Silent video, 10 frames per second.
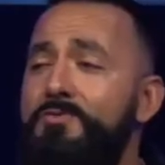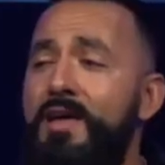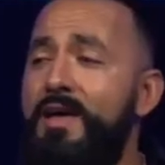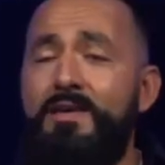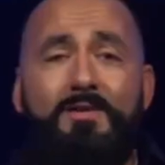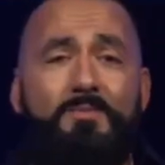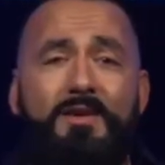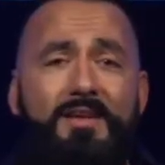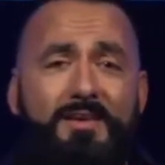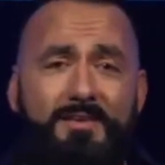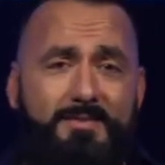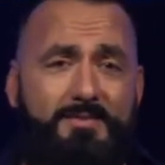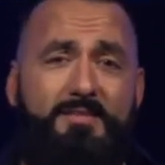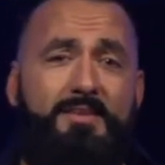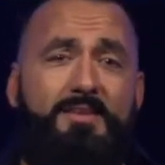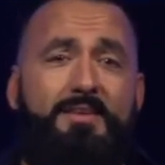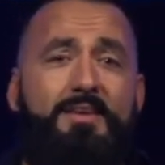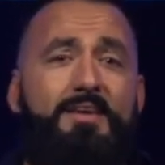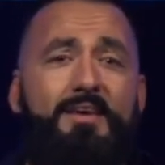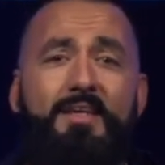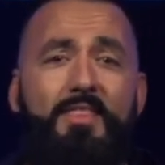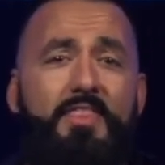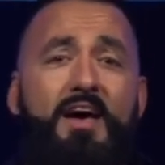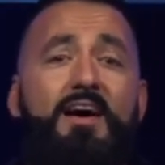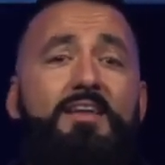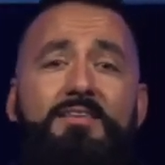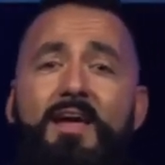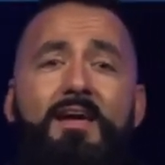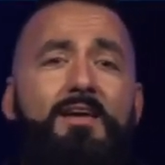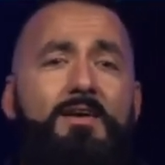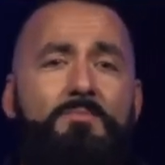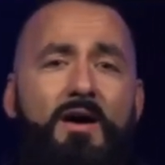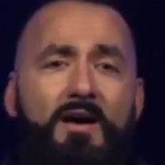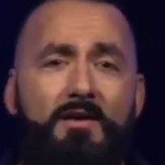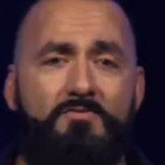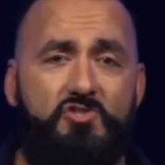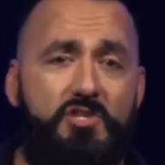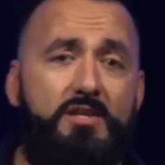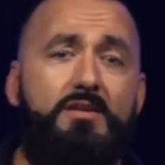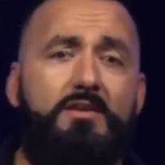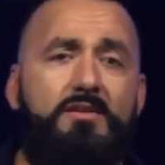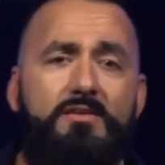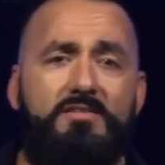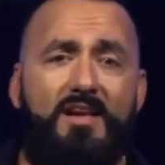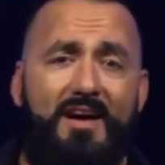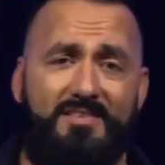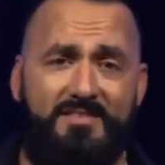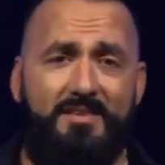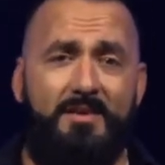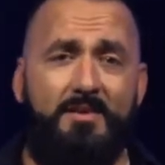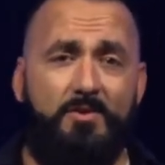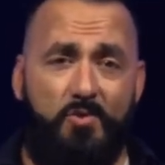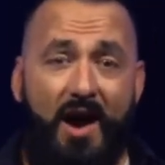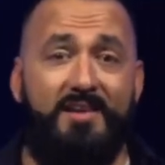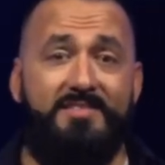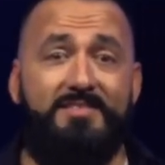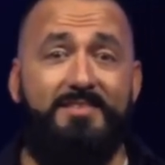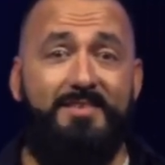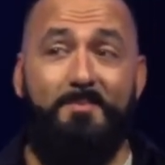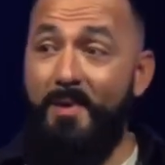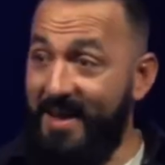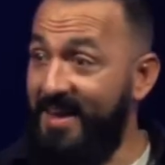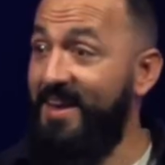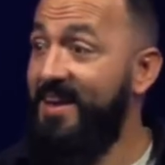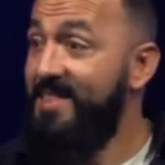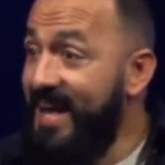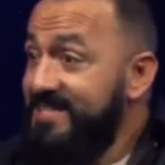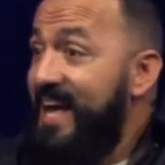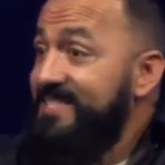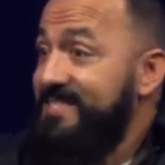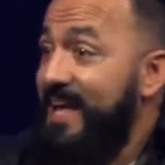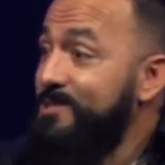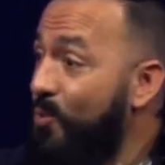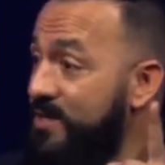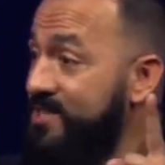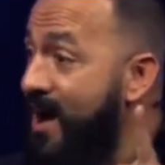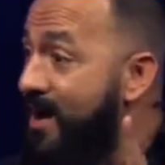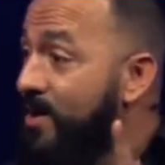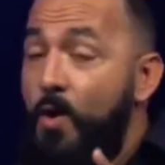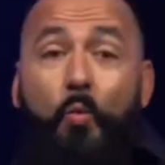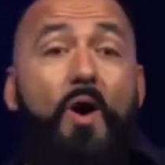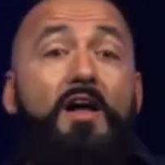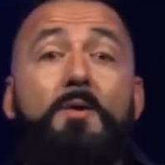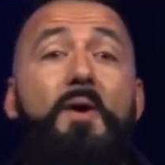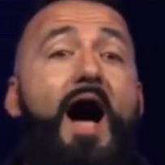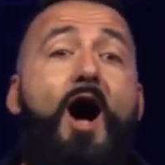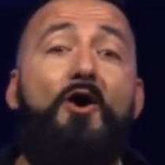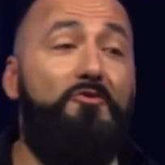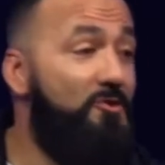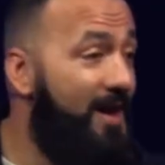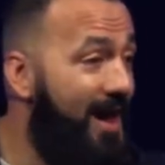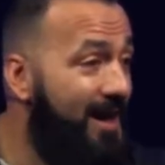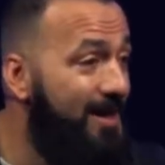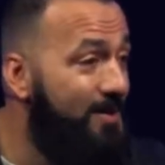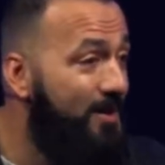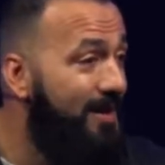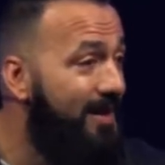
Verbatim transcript: name it is the name of Jesus Christ, my King. That's, that's, that's one song. What a powerful name it